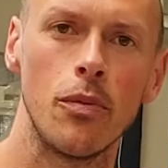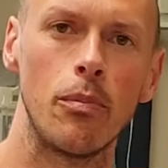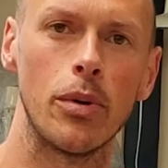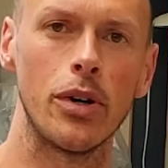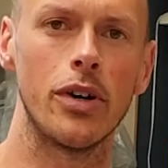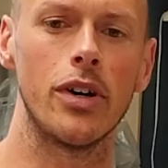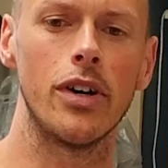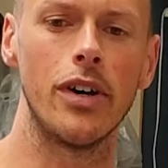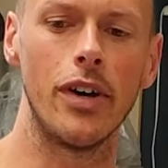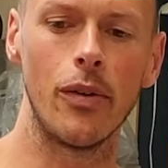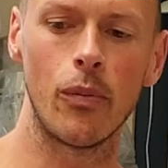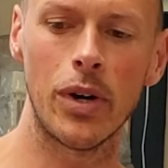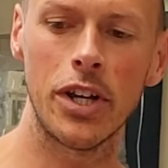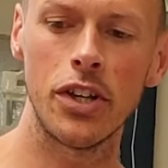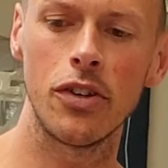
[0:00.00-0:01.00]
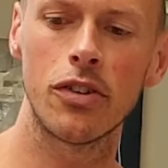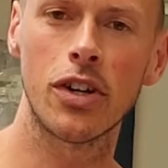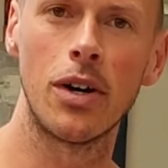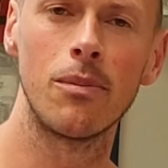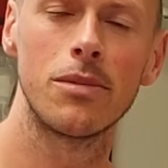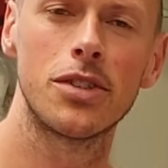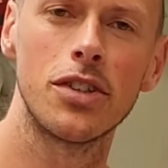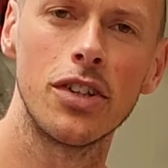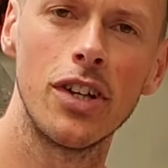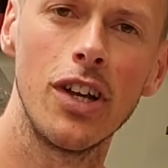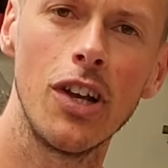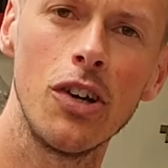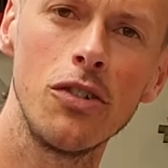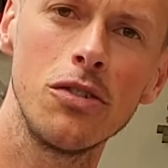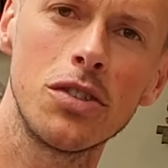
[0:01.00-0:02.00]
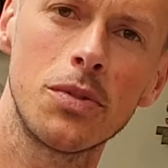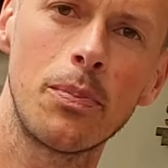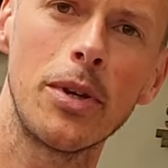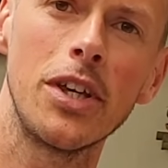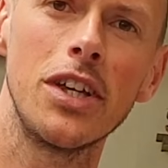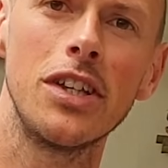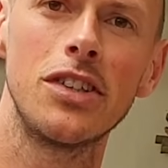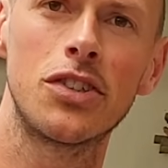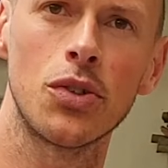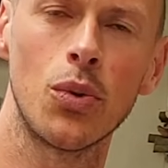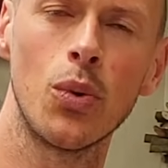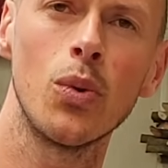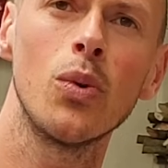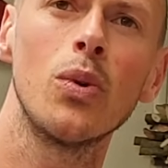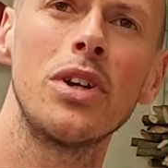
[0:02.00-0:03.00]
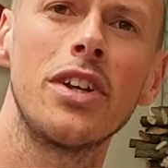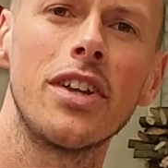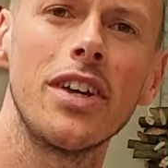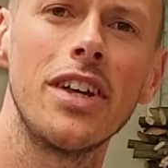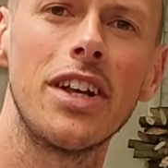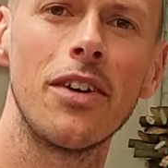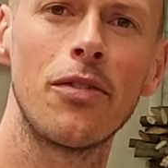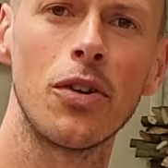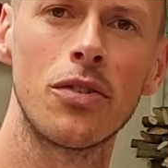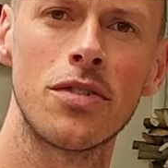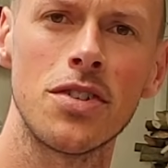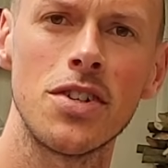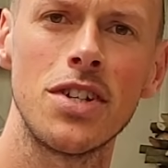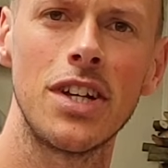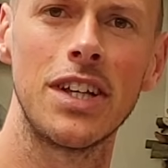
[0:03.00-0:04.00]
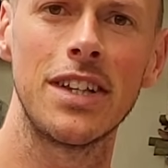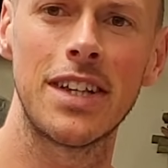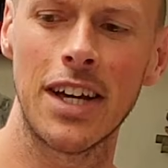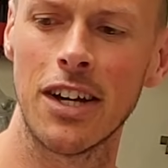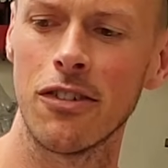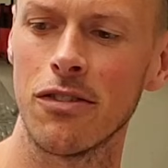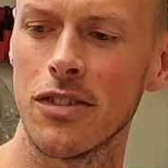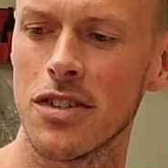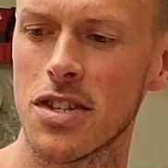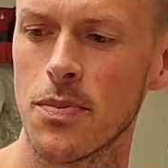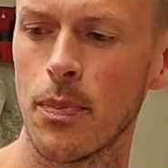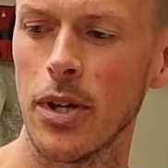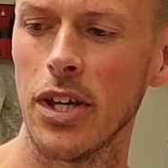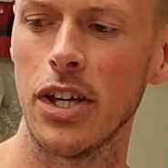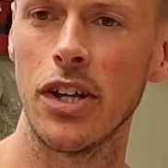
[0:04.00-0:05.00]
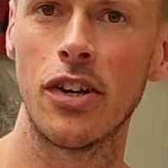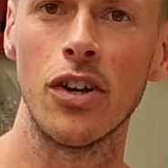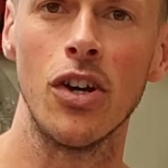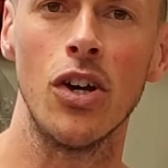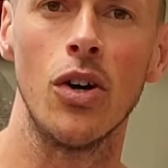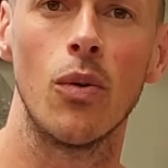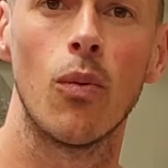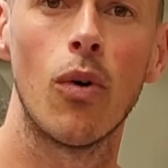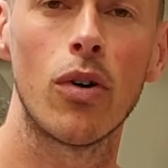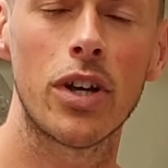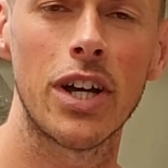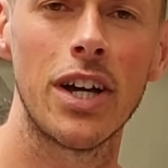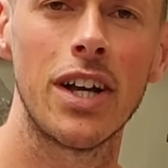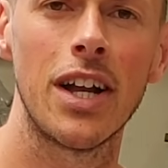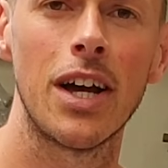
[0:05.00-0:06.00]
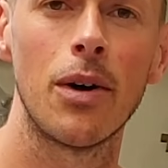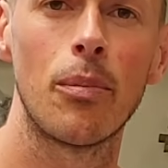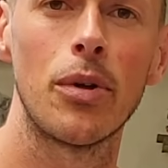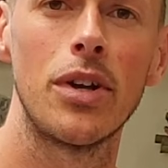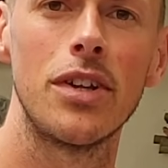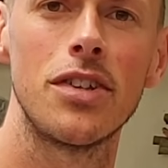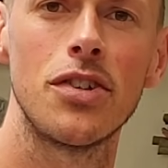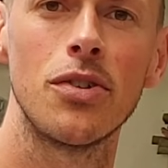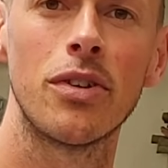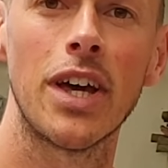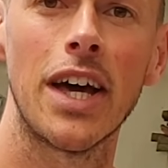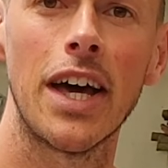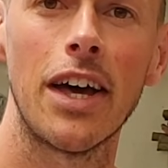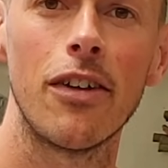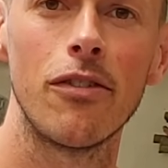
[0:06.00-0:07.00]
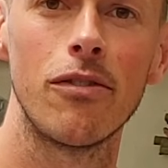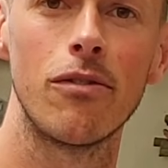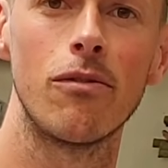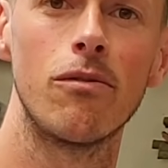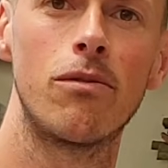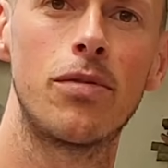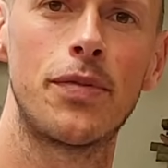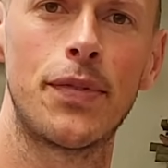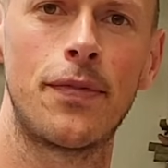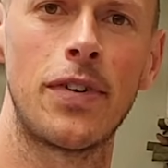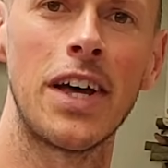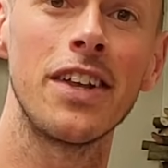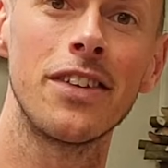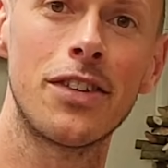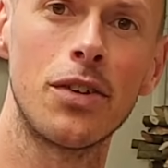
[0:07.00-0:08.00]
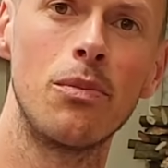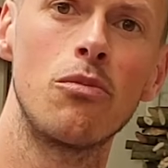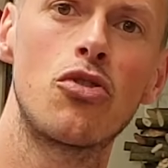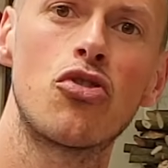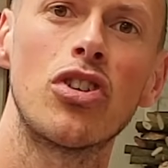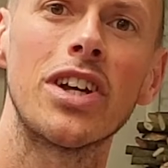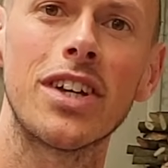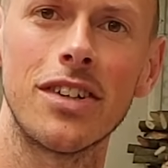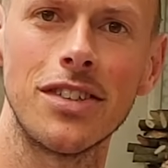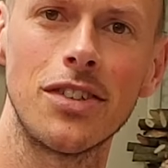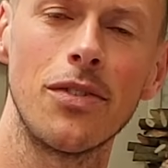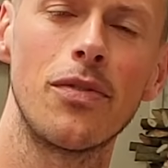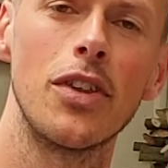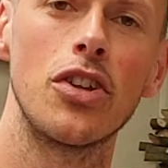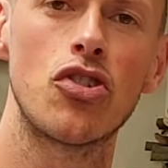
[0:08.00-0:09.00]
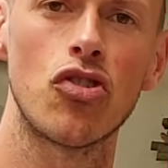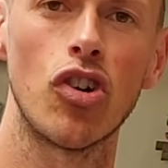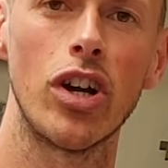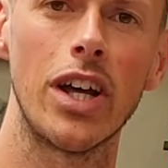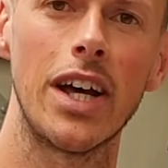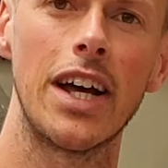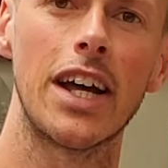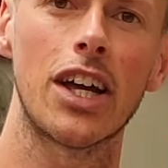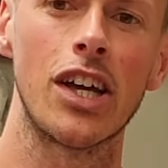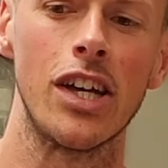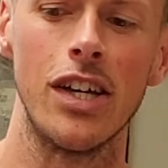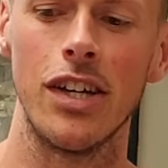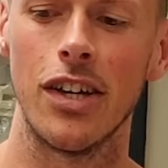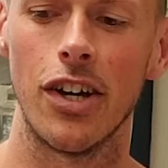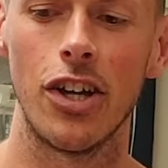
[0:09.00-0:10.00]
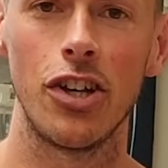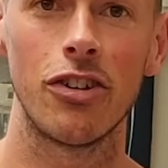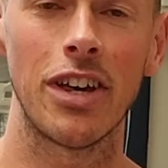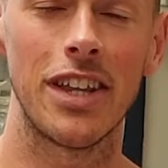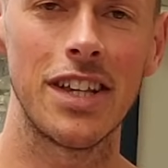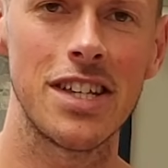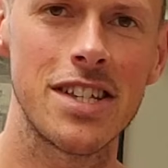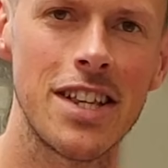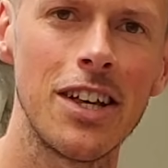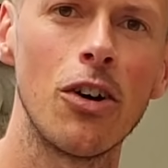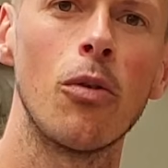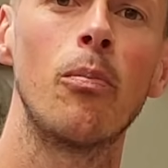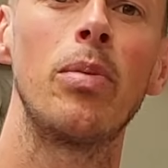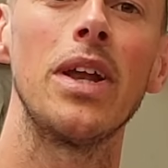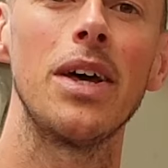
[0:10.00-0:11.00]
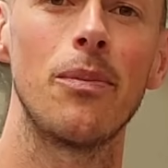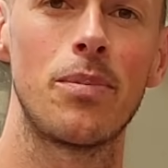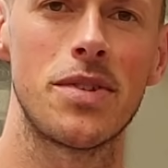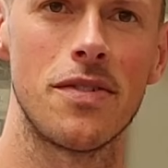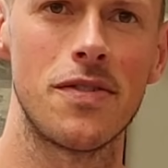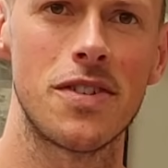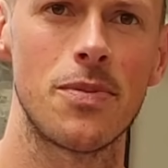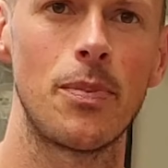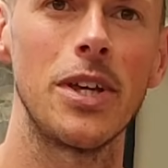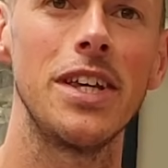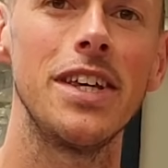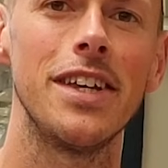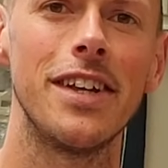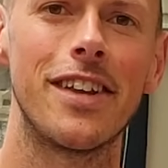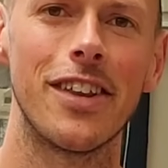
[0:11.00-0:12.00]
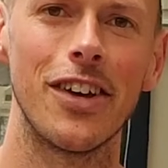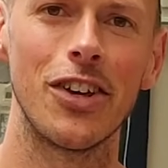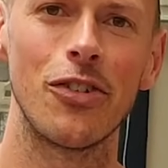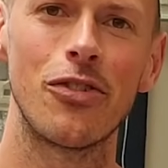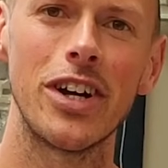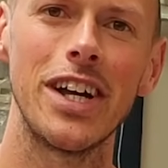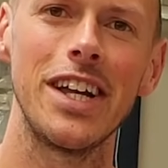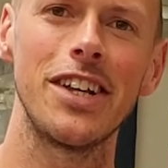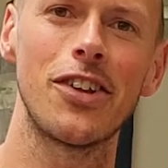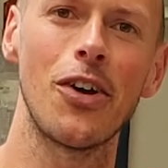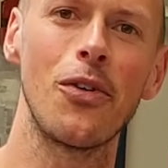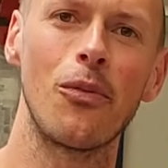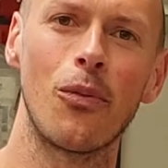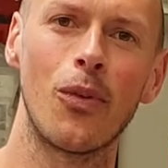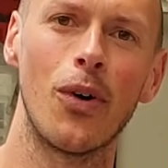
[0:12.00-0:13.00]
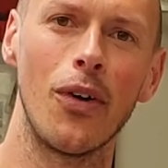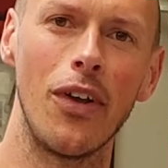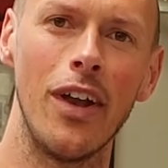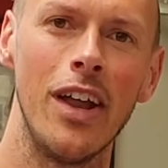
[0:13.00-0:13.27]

but when you come to the low speeds, or indeed if you're turning down the speed, what can happen is you get phantom triggers of the TRIAC and you get these little blips of speed that you really don't want.